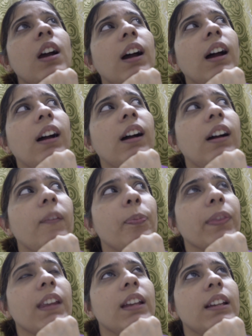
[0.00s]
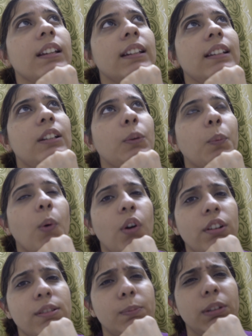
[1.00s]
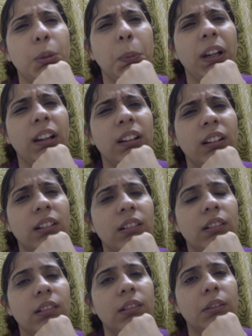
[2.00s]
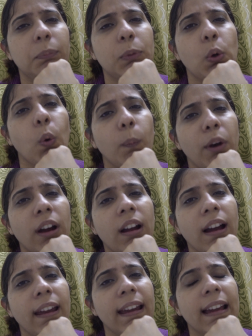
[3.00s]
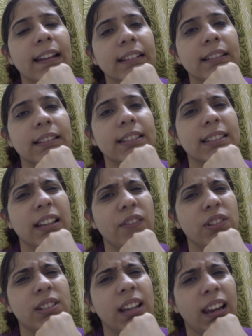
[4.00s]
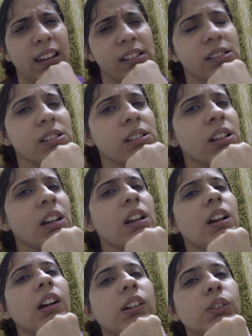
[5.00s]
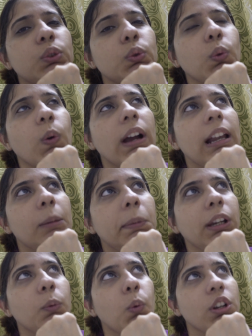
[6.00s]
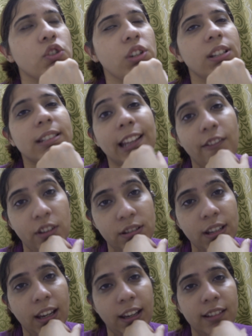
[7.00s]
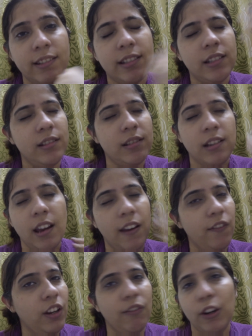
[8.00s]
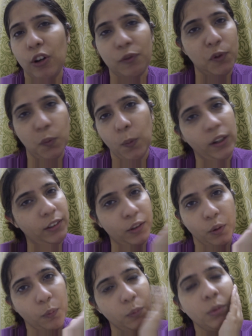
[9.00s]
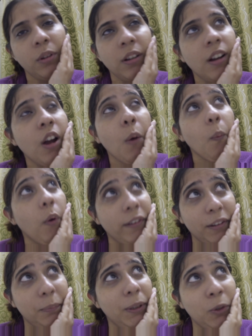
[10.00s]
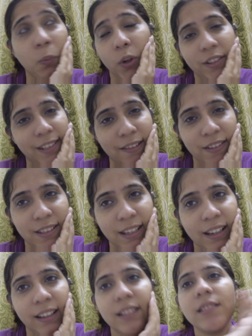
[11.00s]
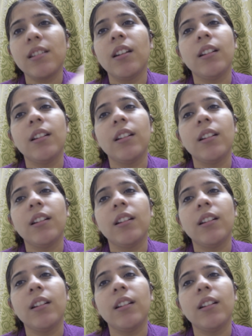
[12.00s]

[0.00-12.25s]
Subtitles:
um, it was between Cobra Kai and 7 Seconds. So I'll be watching 7 Seconds since every one of you wanted me to watch 7 Seconds.